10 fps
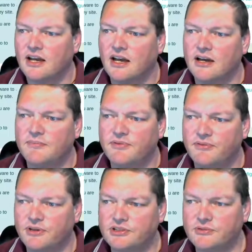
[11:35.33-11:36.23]

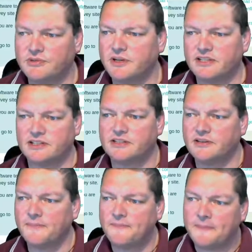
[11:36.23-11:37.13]
before you switch branches.
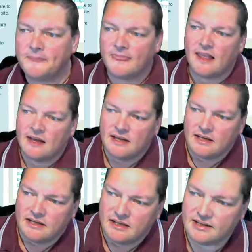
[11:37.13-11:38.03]

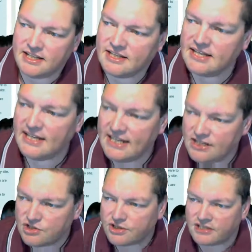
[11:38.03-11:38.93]
Now, in the
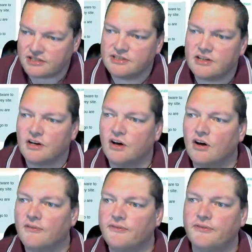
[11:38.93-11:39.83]
interest
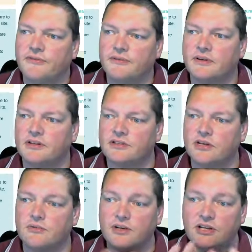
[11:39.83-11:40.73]
of,
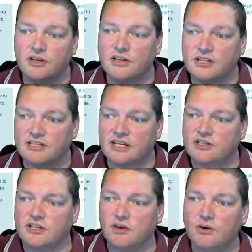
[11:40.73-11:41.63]
so we know that it's
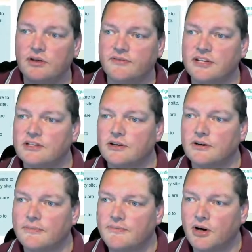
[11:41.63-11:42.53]
actually all of these
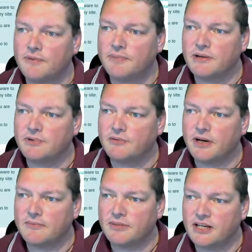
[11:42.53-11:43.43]
are mod
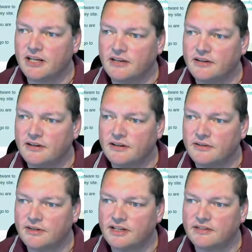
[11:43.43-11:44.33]
BigBlueButton BN,
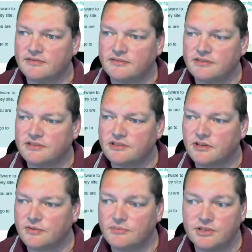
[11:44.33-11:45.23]
right?
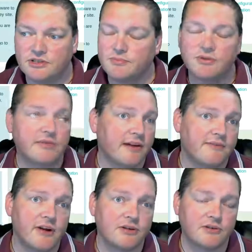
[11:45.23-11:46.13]
So we just move that
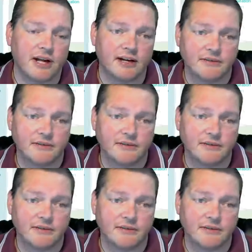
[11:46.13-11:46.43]
folder out.